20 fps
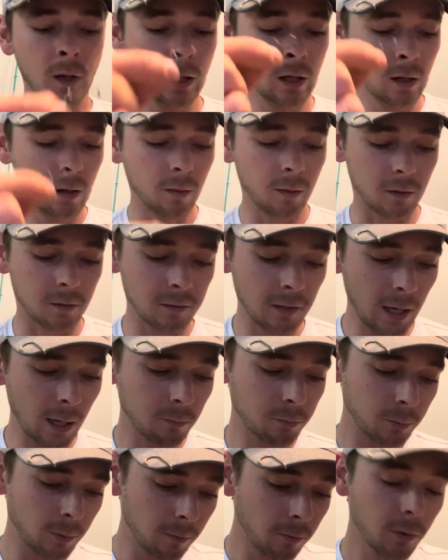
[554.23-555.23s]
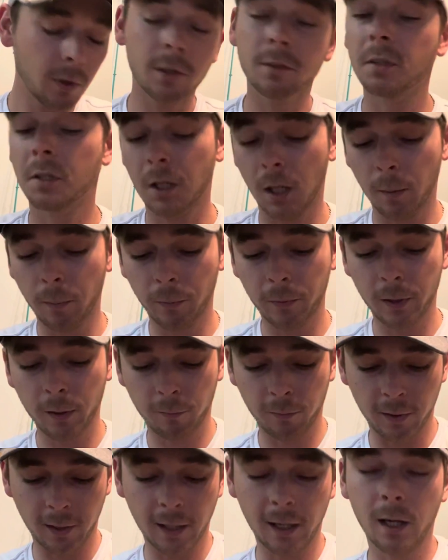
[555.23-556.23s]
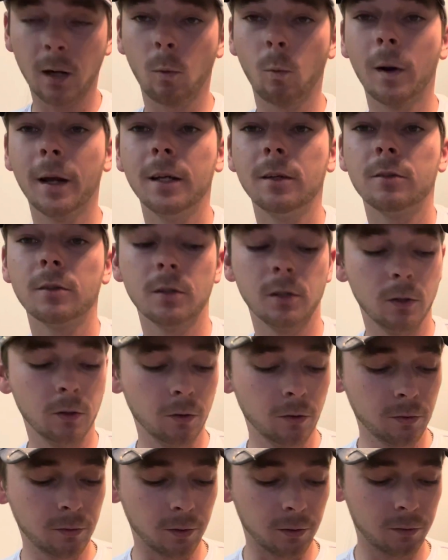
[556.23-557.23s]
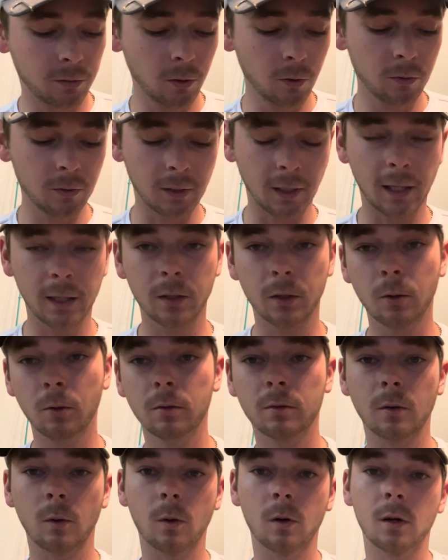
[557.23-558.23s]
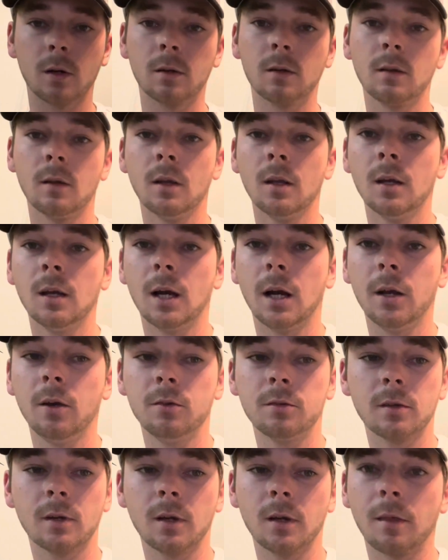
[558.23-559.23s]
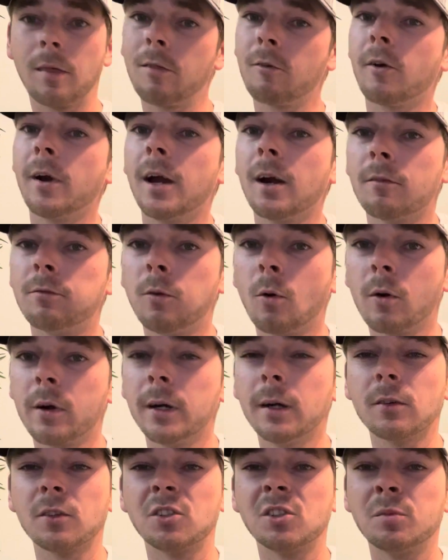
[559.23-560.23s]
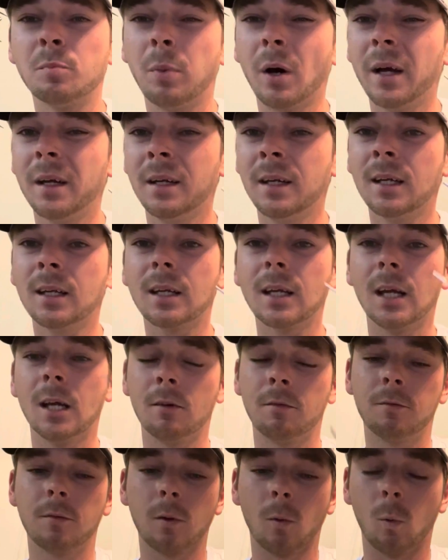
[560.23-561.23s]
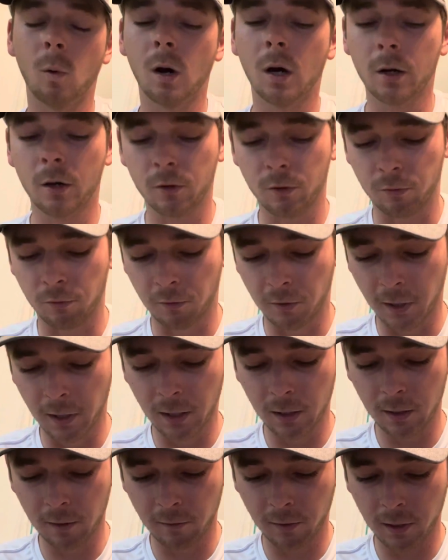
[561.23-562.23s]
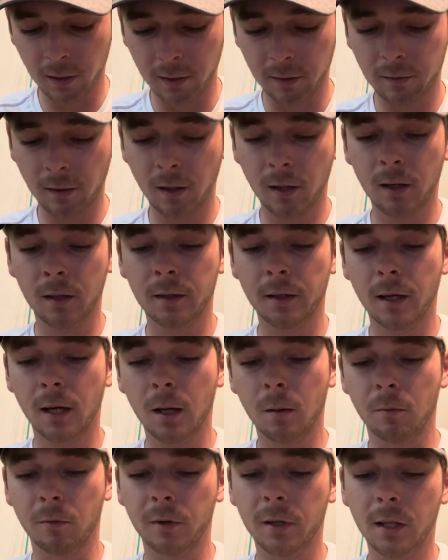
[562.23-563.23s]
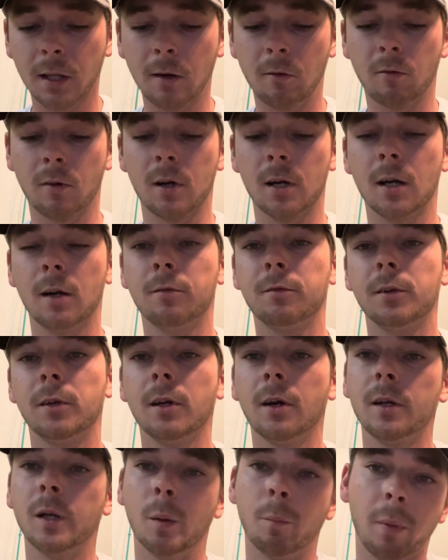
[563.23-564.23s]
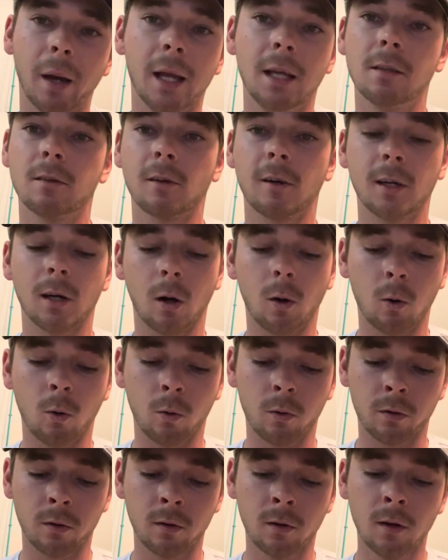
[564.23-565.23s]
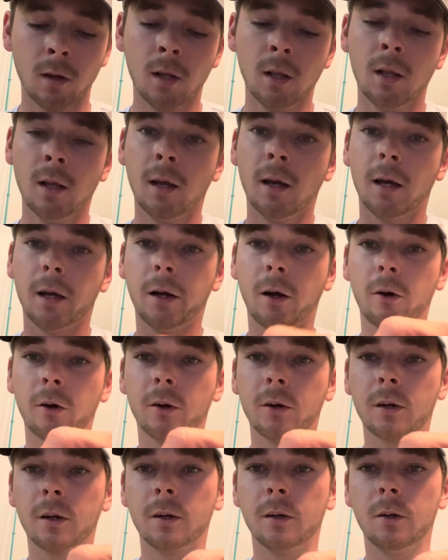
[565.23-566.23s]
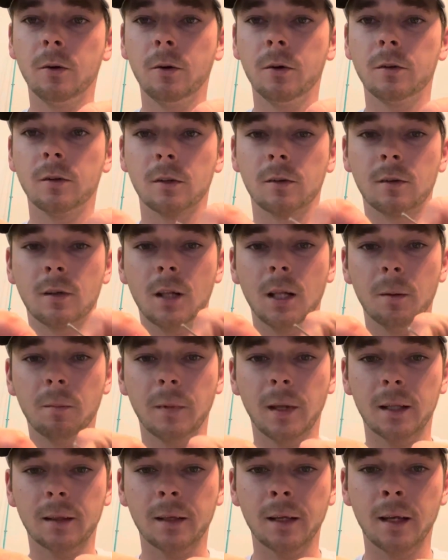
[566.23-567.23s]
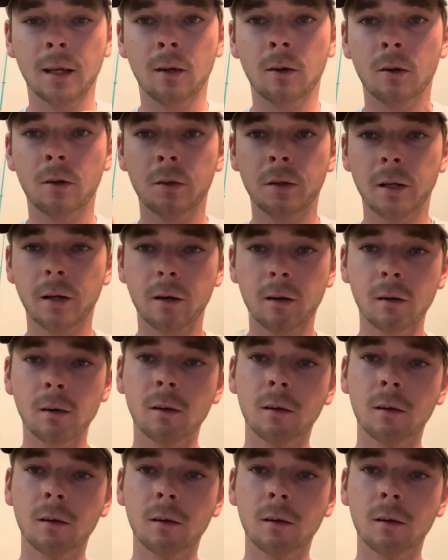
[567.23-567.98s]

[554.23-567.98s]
The snap swivel, there's a couple different kind of weights you use. The two that I use I use a 3 or 4 ounce Sputnik if the water's really, really turned up, really rough, you know, your baits aren't holding. And all you're gonna do is just clip that thing on there.